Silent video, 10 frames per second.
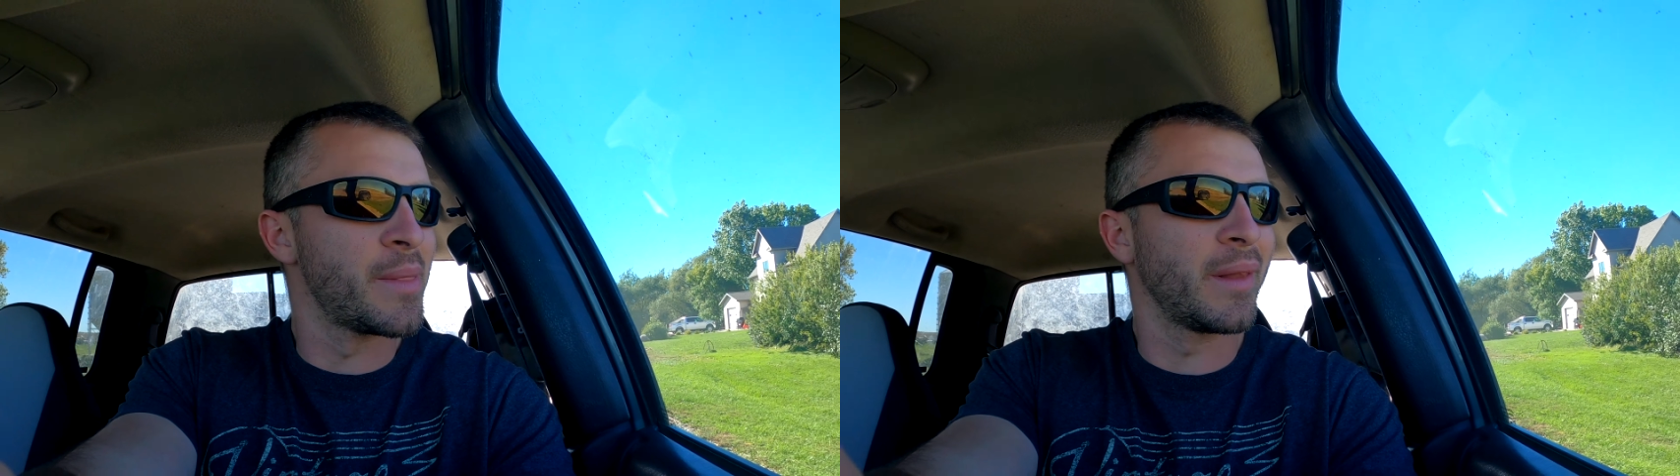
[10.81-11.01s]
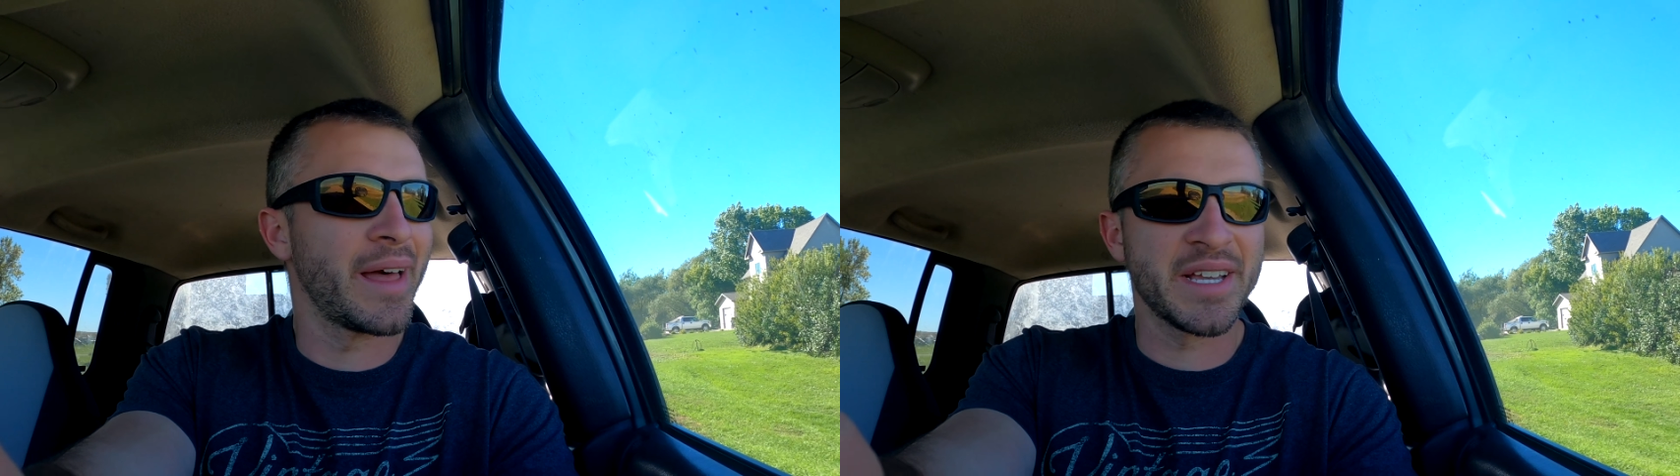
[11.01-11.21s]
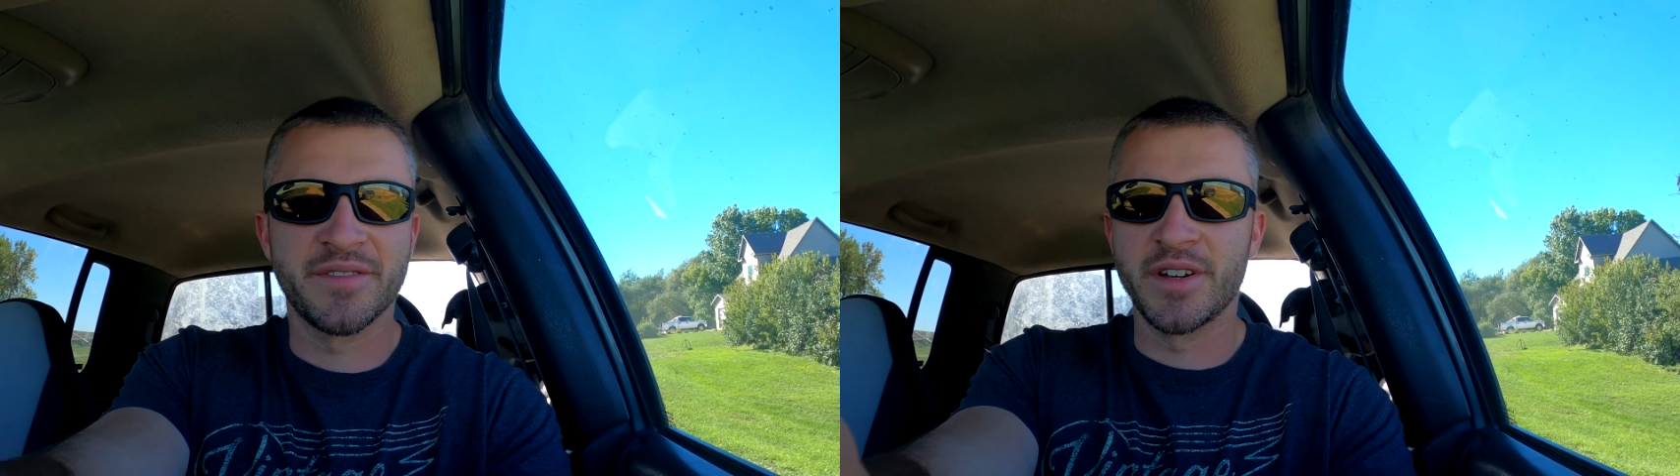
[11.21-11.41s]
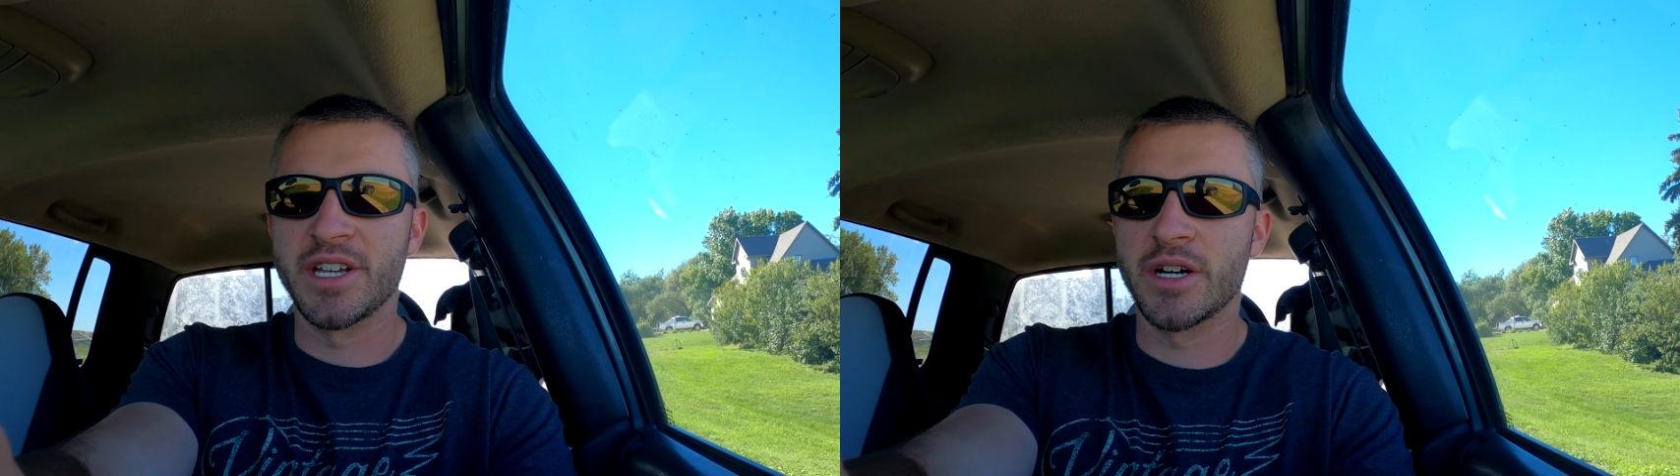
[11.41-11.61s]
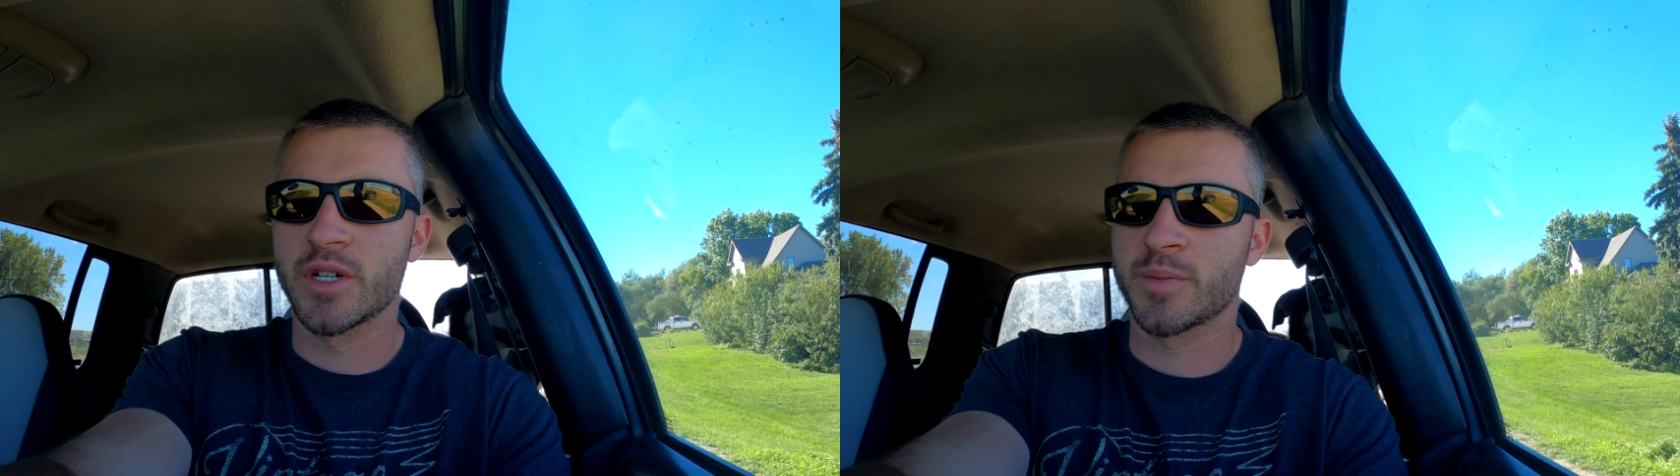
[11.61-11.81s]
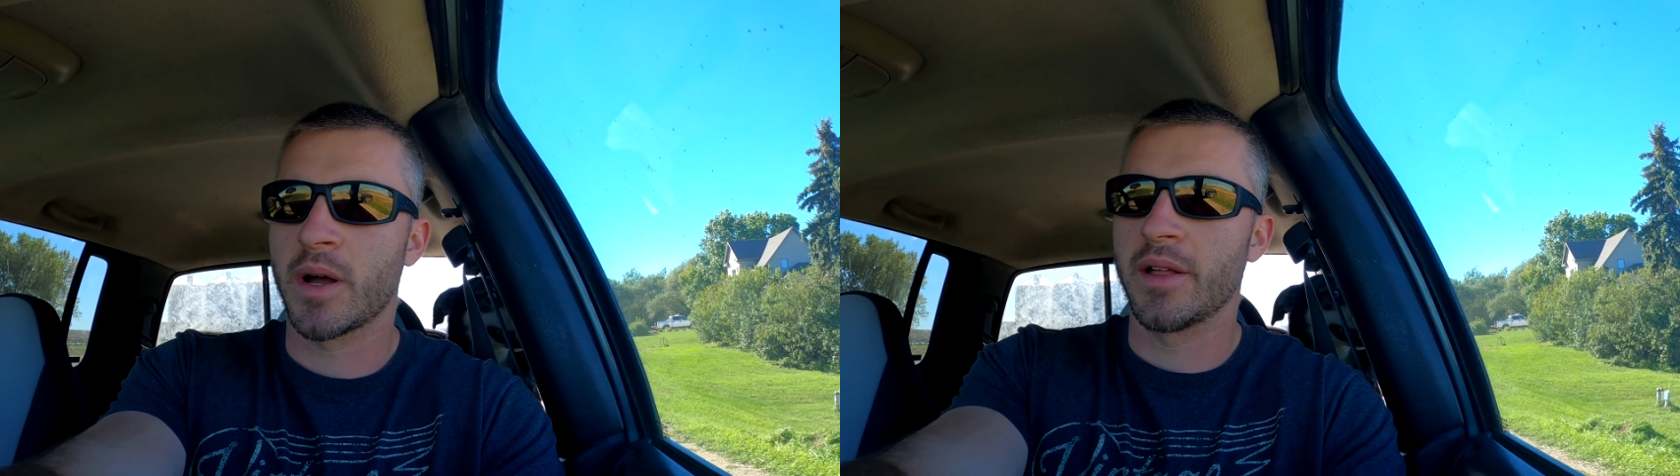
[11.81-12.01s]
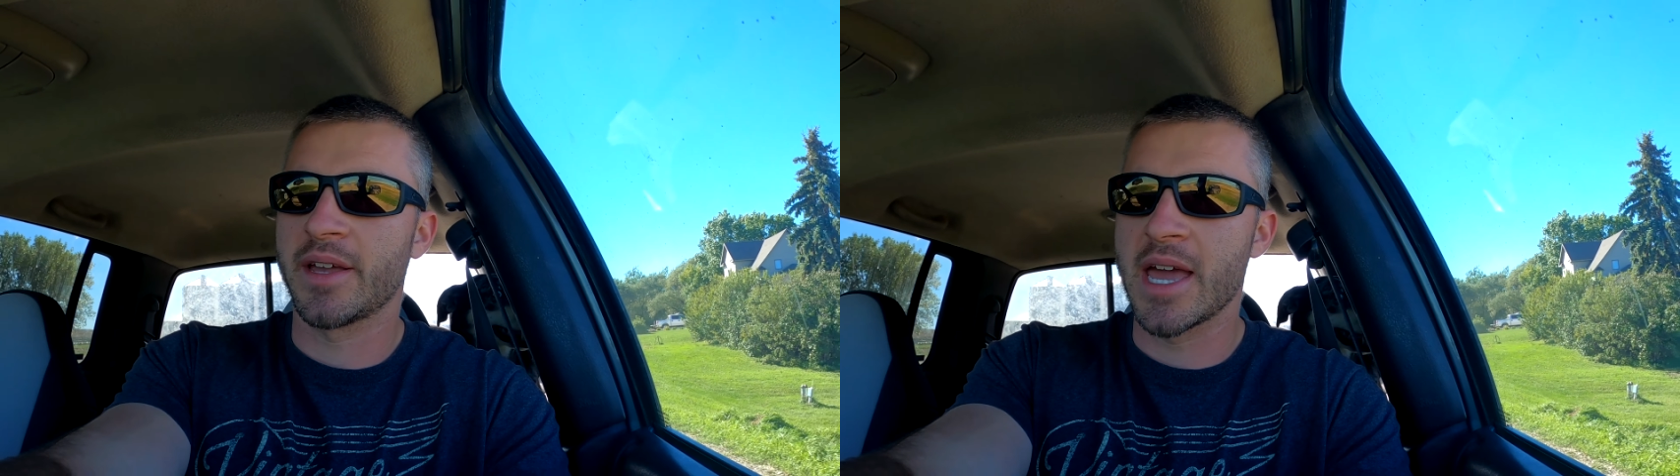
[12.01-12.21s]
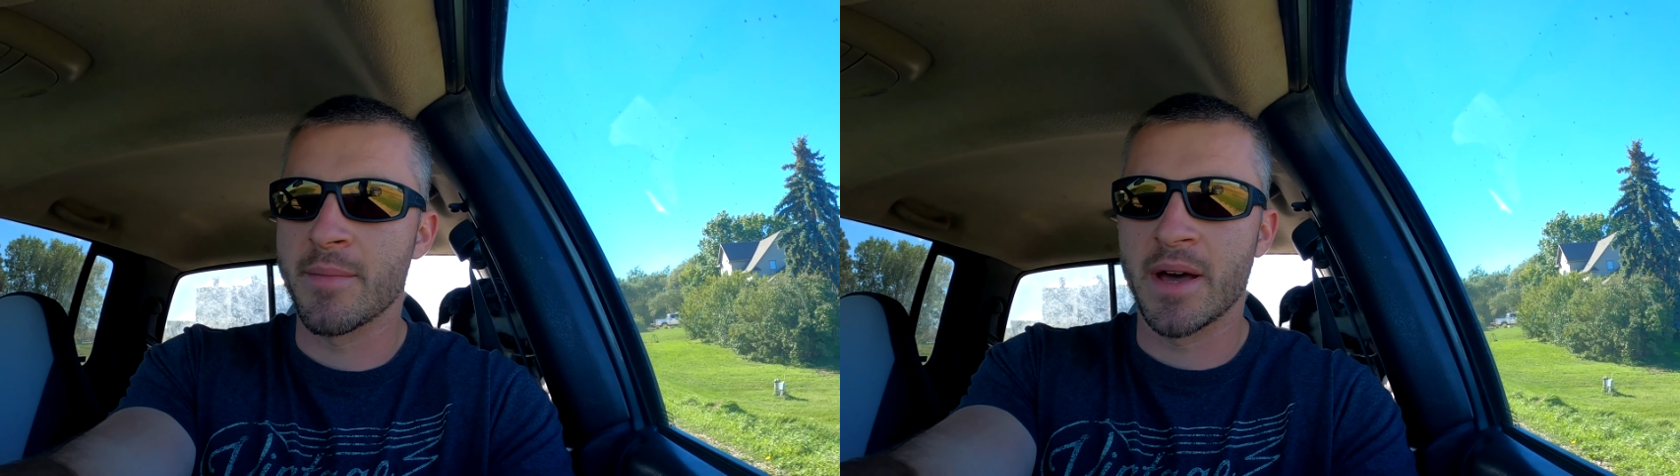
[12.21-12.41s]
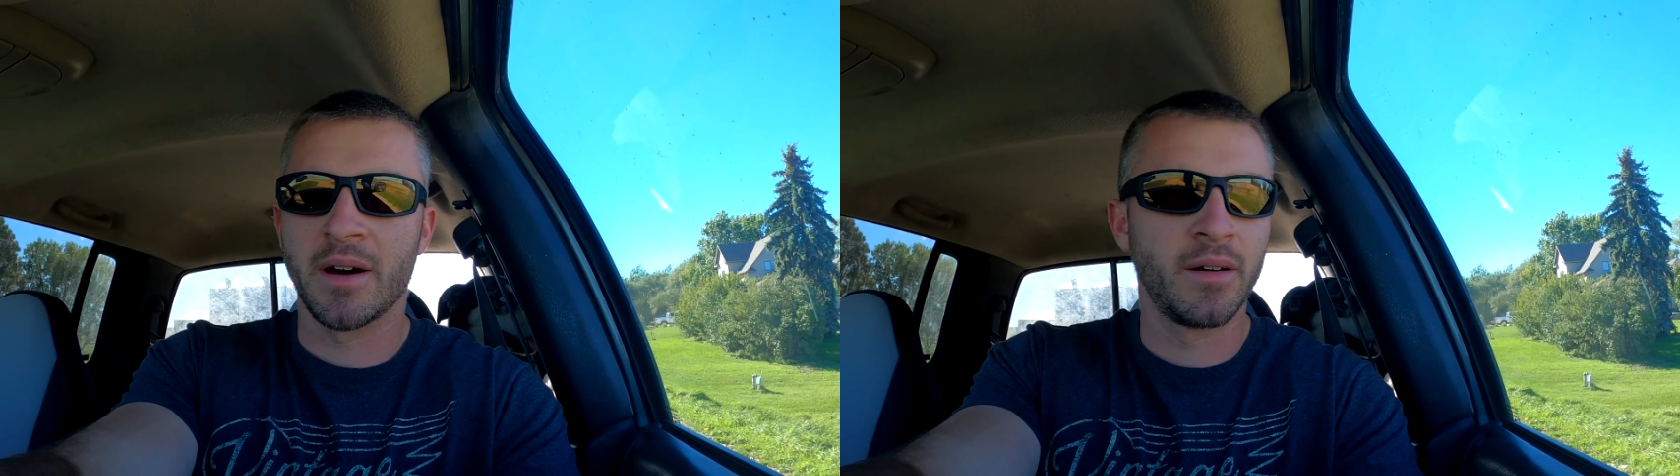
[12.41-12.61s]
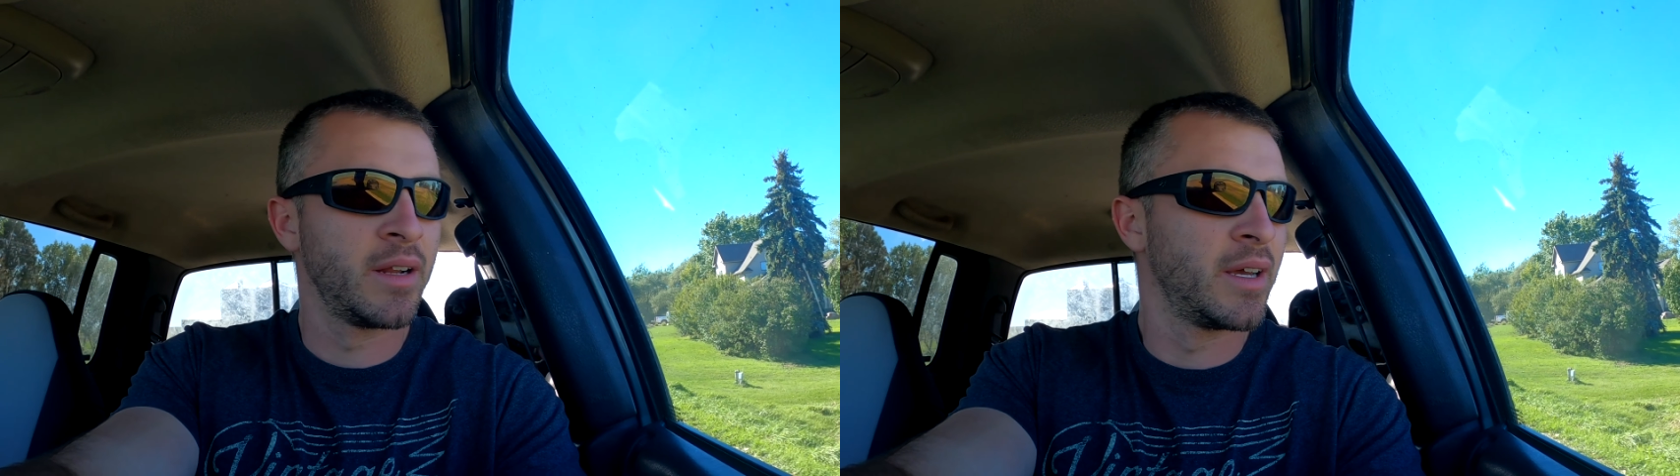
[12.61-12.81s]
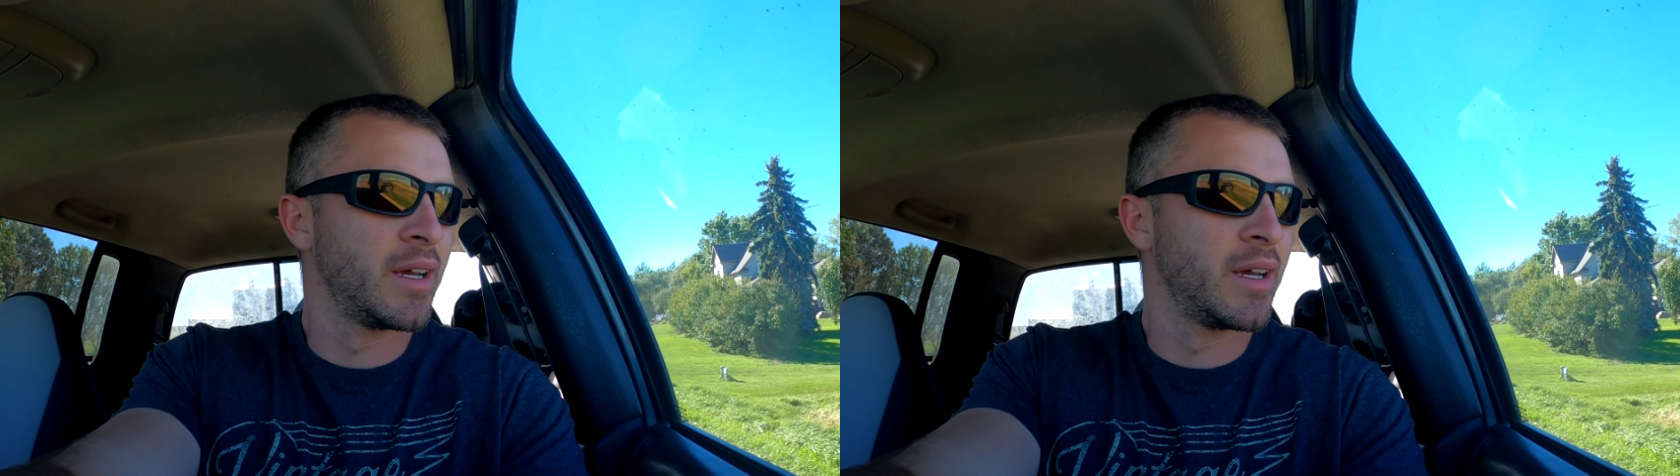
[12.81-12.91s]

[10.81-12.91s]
in the last video, which probably came out